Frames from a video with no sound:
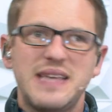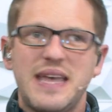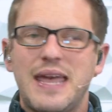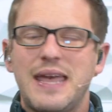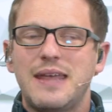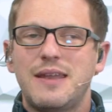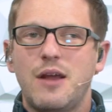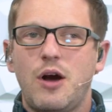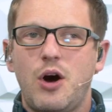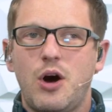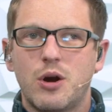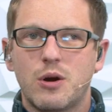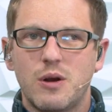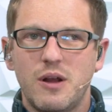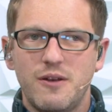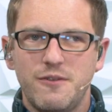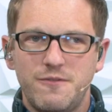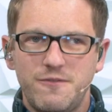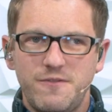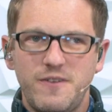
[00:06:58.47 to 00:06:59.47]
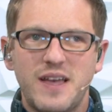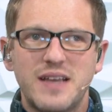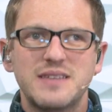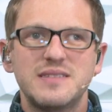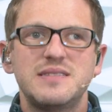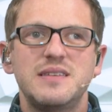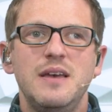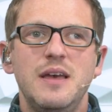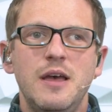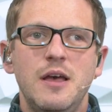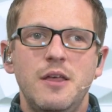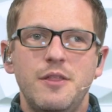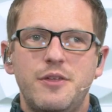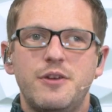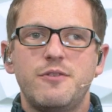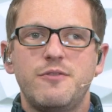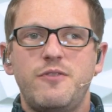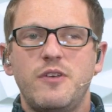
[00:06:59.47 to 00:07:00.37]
and our effects that are